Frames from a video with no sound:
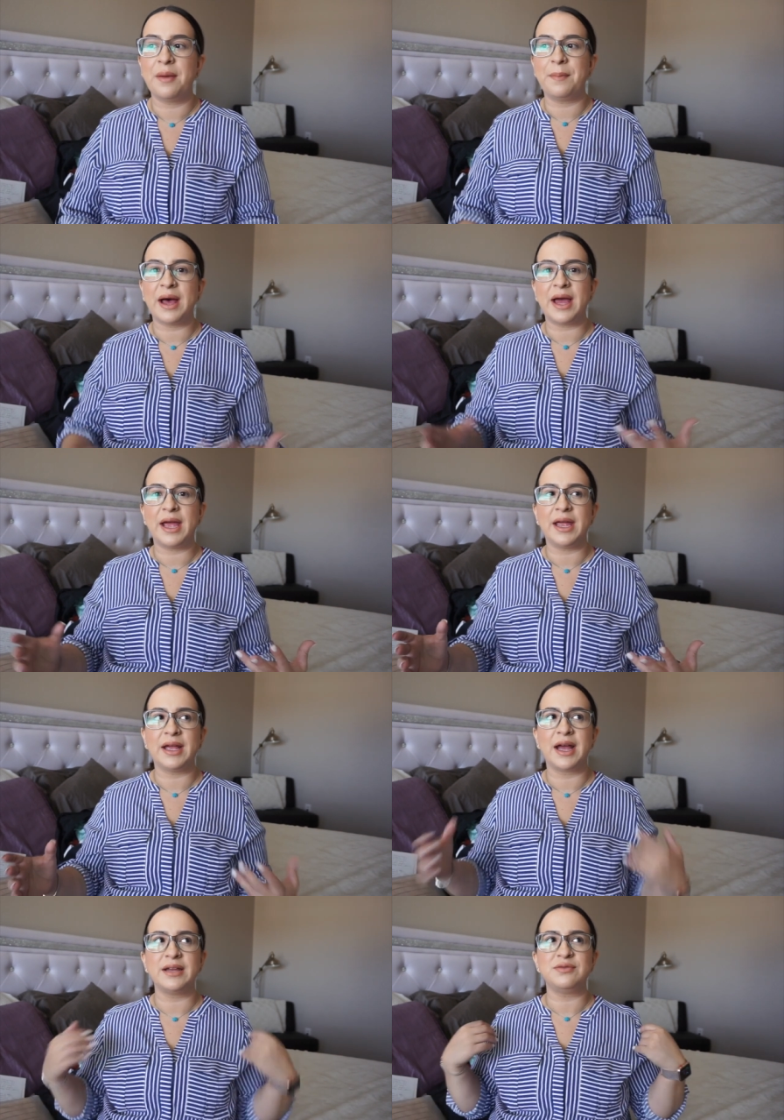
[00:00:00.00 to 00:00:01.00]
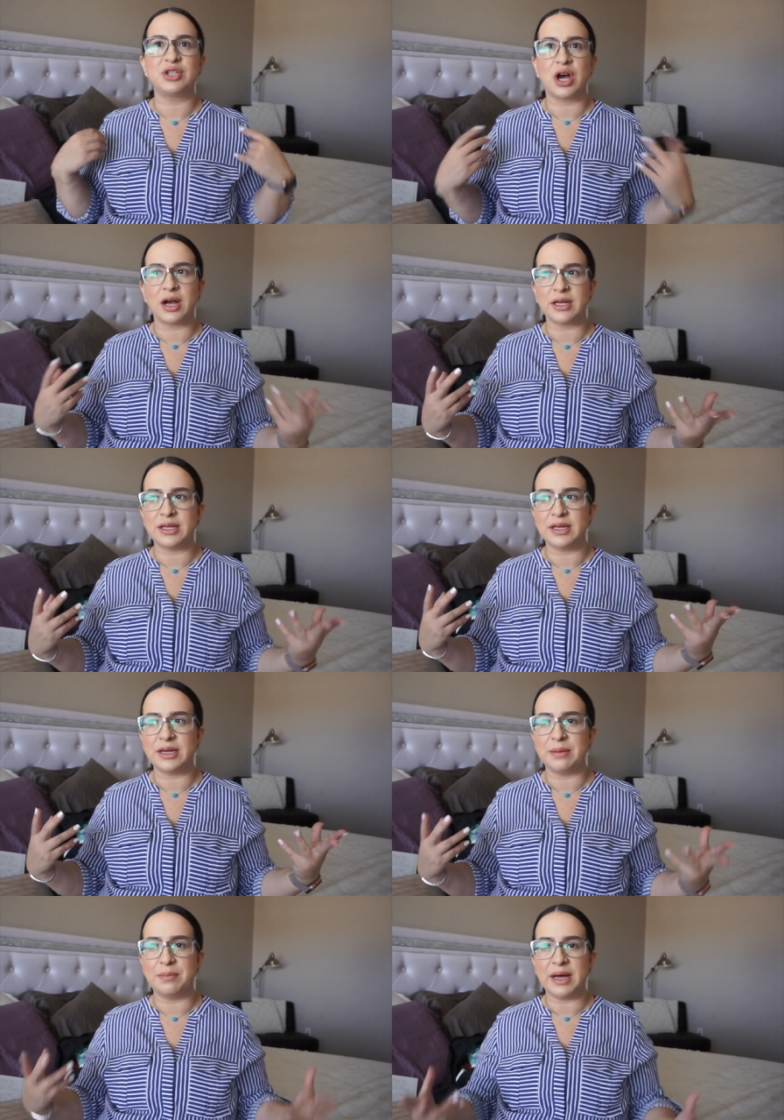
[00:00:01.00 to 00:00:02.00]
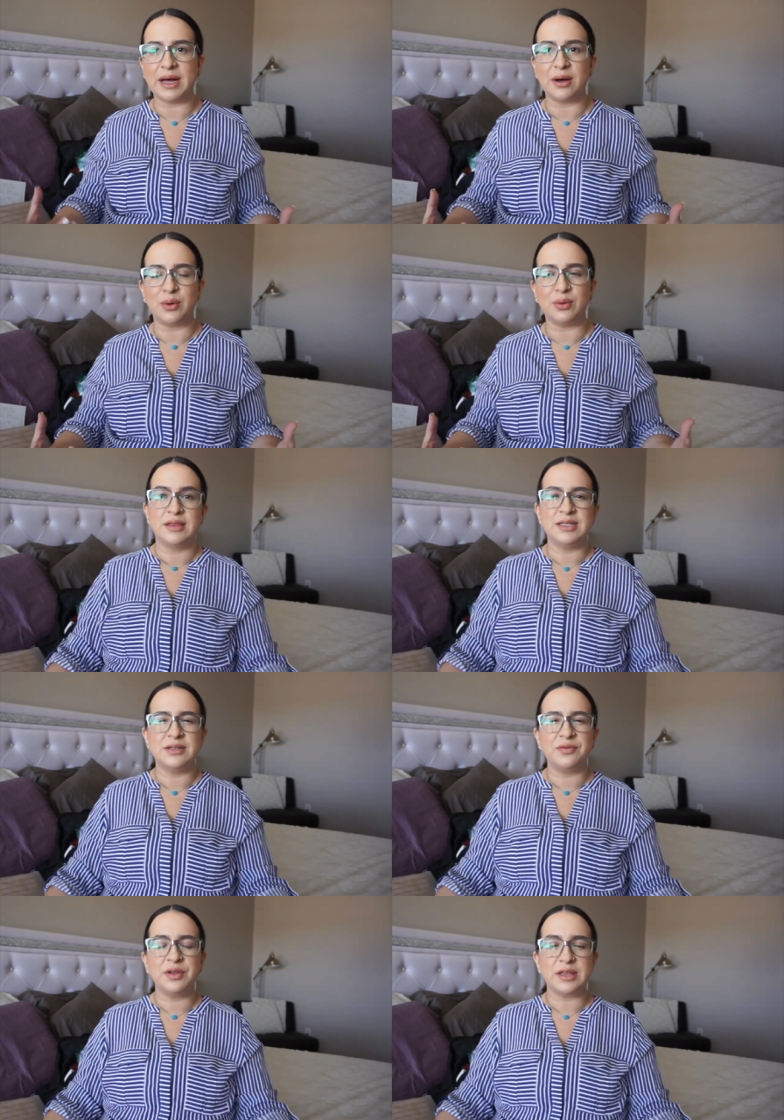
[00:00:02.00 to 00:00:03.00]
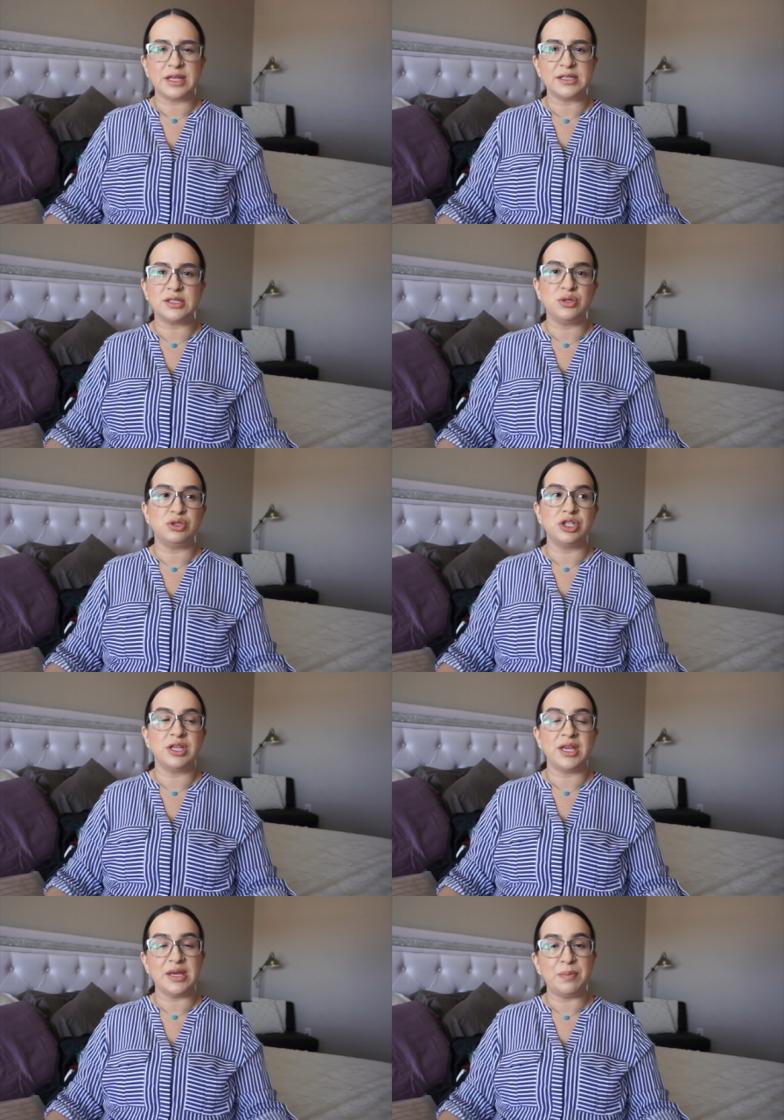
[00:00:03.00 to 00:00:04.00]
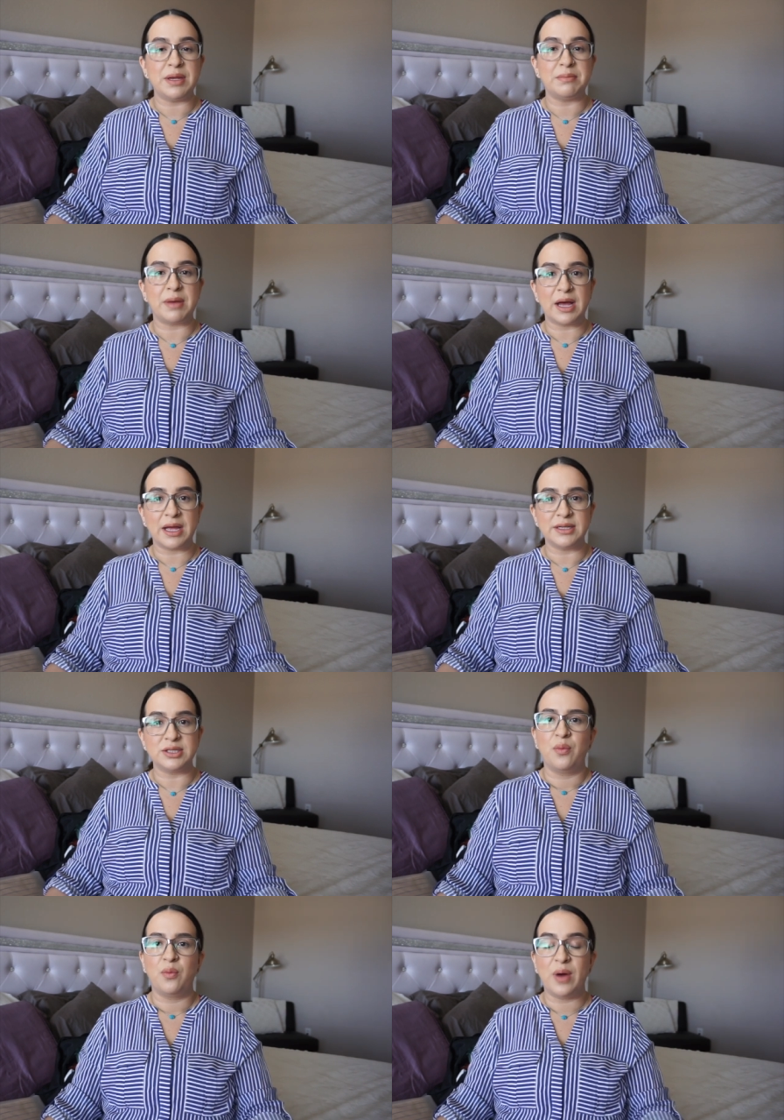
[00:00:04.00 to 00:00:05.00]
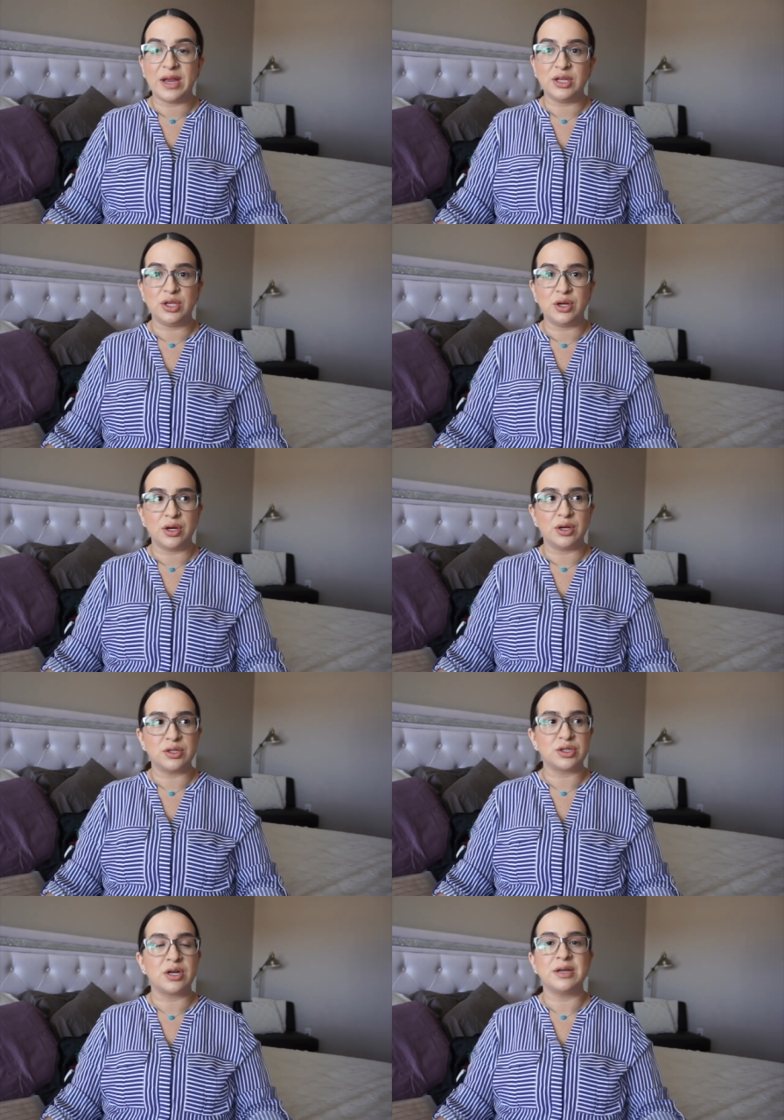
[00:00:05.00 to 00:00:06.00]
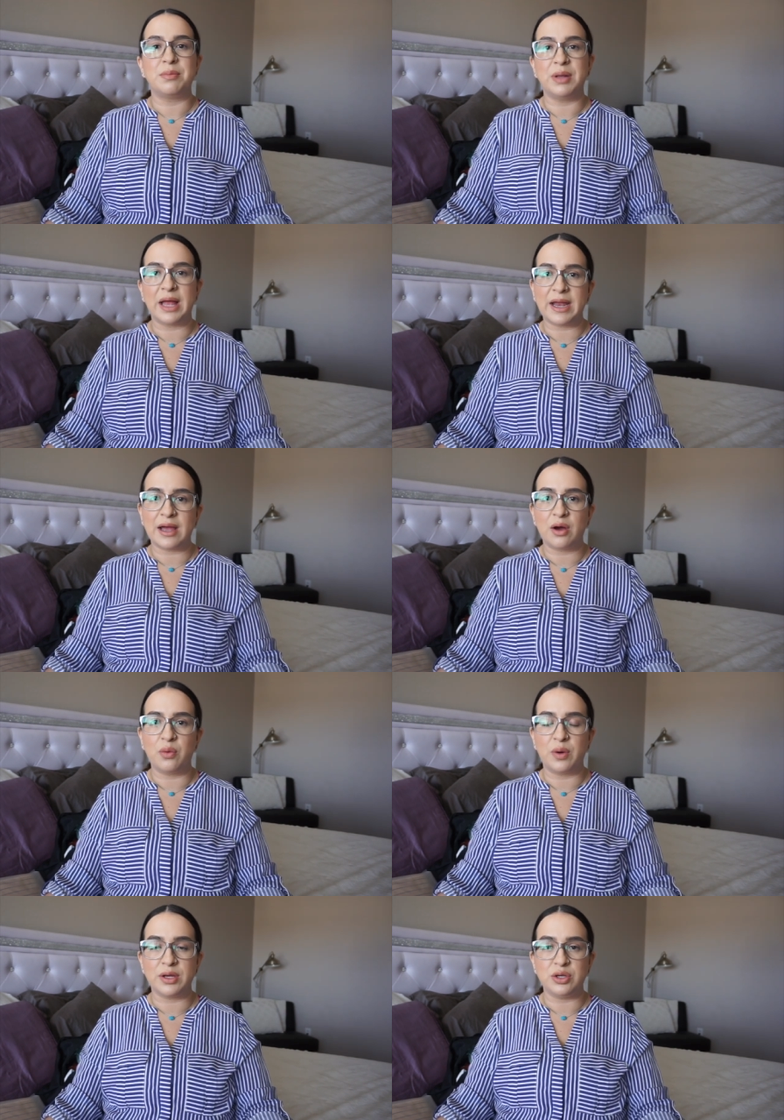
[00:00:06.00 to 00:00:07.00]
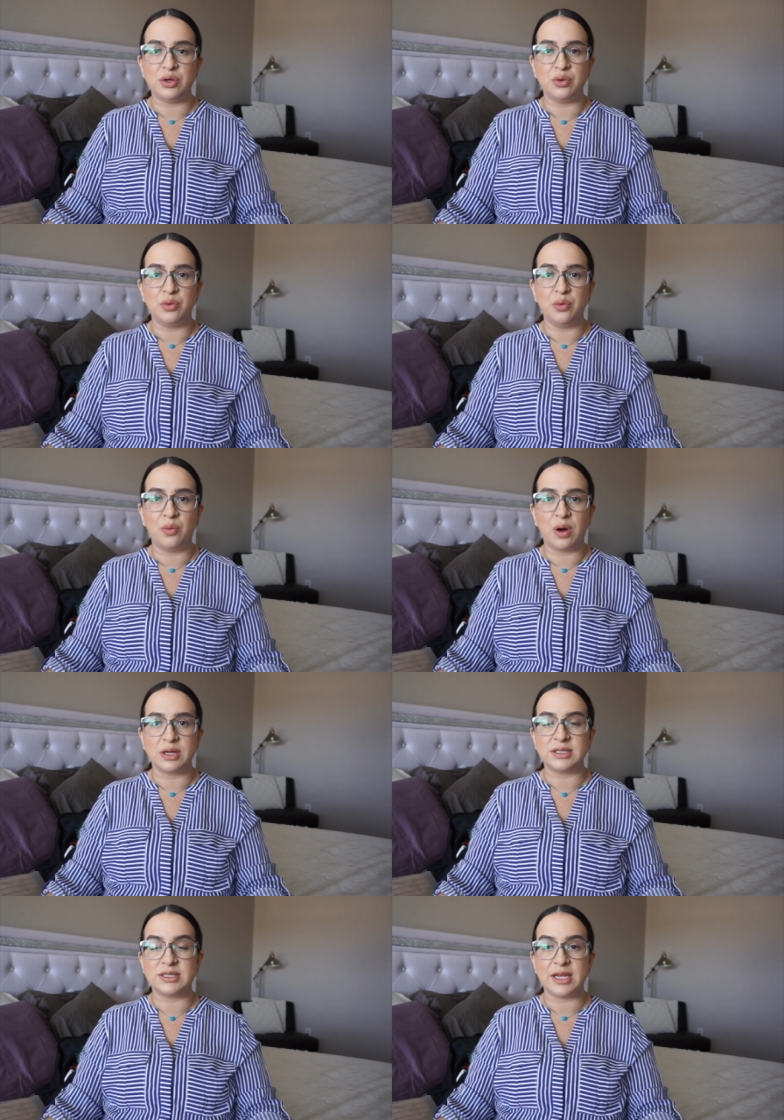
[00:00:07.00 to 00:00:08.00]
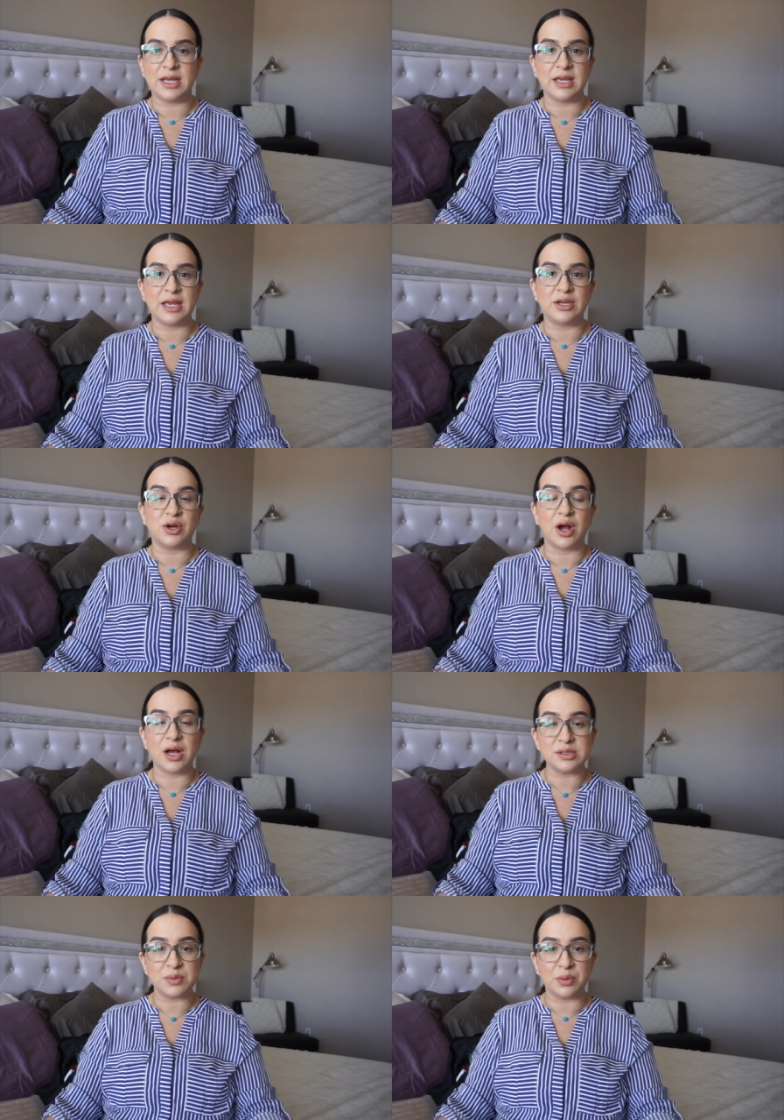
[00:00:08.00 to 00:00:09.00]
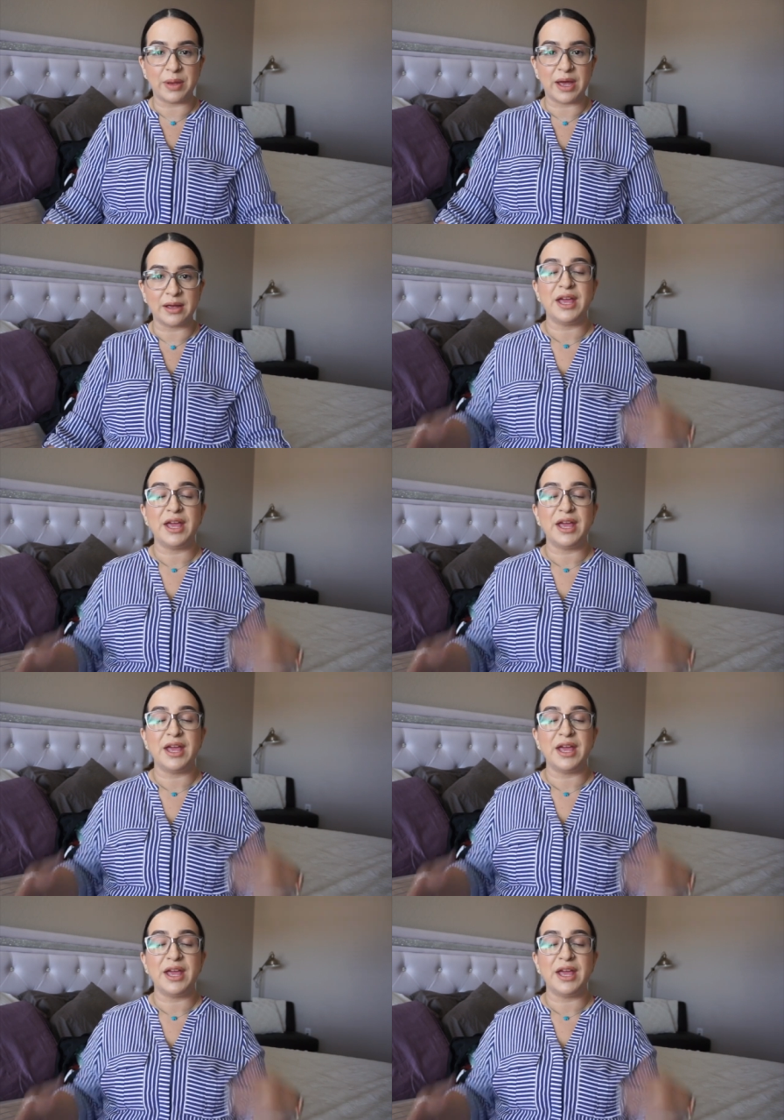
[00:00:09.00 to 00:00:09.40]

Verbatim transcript: by kind of talking about the different things you should keep in mind when you're starting to plan out what you want to take in your hospital bag.